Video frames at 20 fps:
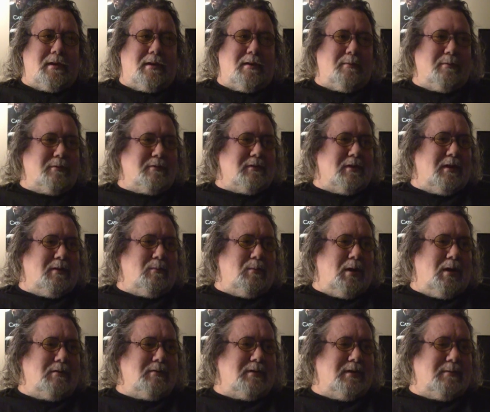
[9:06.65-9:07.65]
it was like
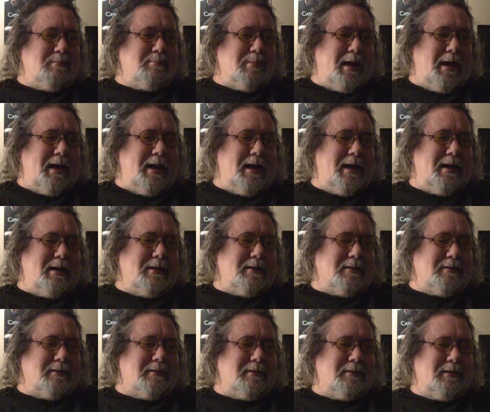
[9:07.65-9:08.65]
Woking band
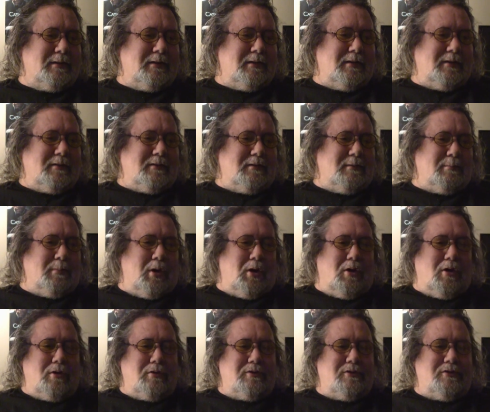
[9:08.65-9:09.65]
and the
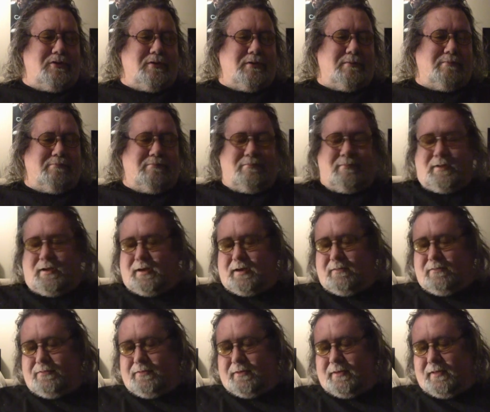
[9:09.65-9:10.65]
mods and, and
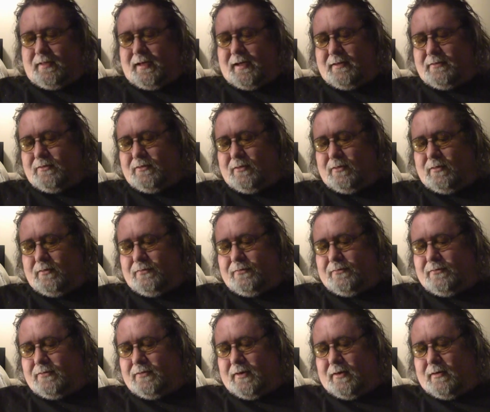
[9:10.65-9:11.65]
everything like that. Sort
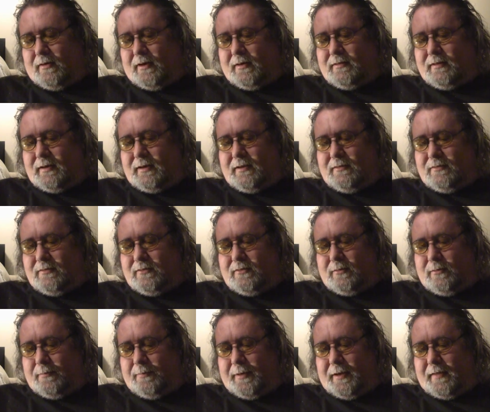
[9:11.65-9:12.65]
of. So I did listen
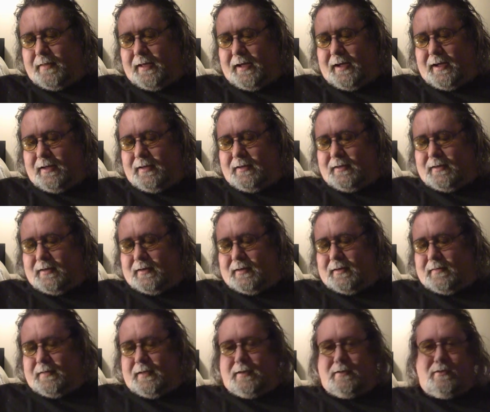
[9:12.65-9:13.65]
to a bit of that,
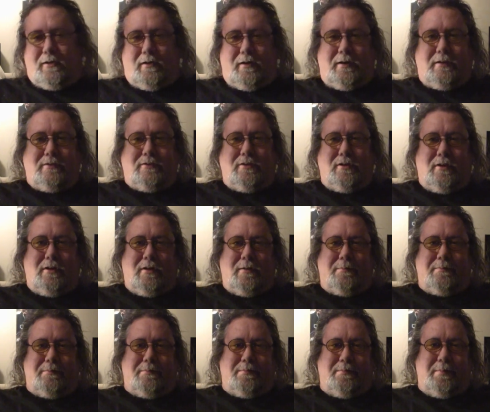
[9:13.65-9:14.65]
and then got into
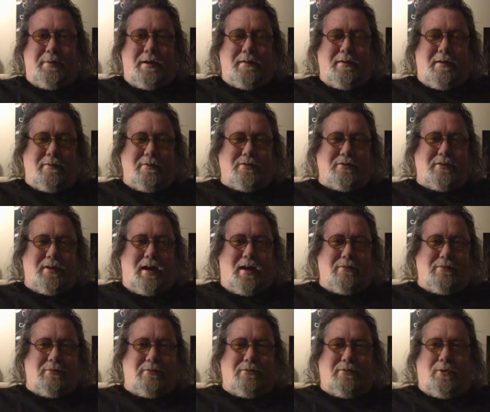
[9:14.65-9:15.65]
a bit of other
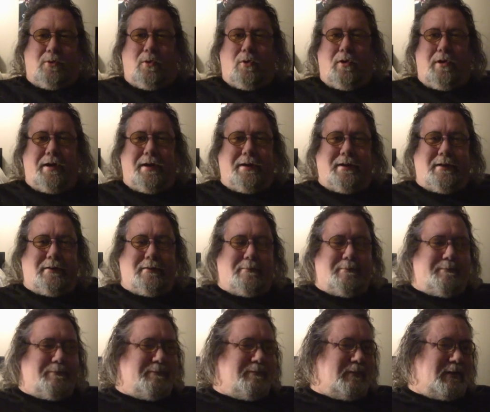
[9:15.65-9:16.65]
stuff and Floyd
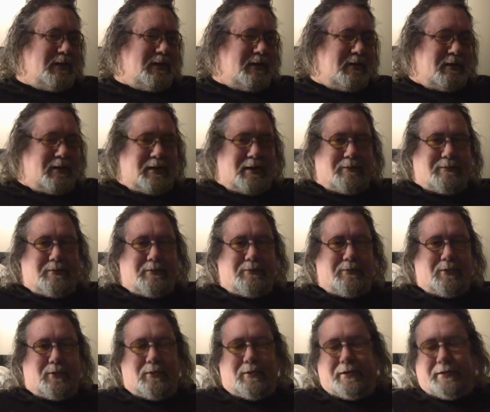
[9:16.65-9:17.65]
and well, I love the
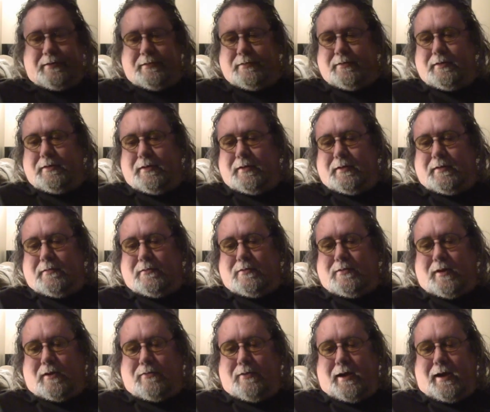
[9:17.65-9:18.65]
Floyd and
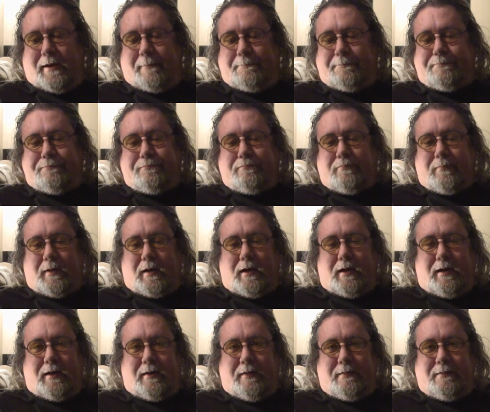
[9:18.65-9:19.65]
stuff like that.
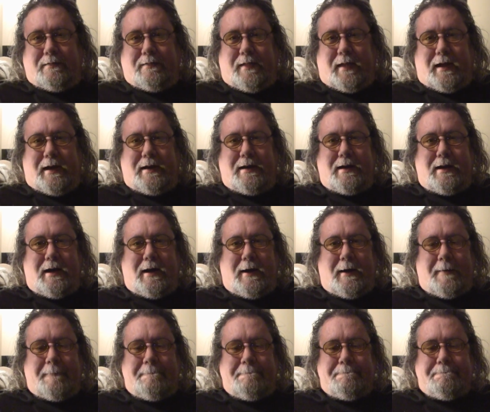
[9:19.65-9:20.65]
And then
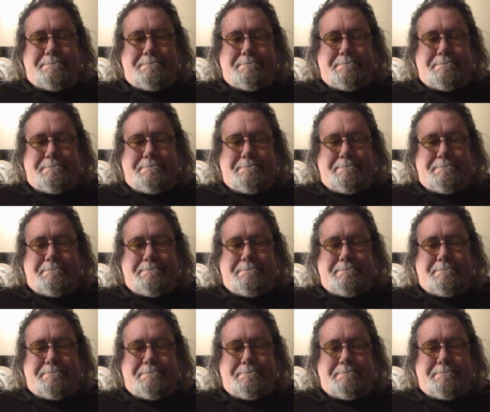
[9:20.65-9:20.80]
uh,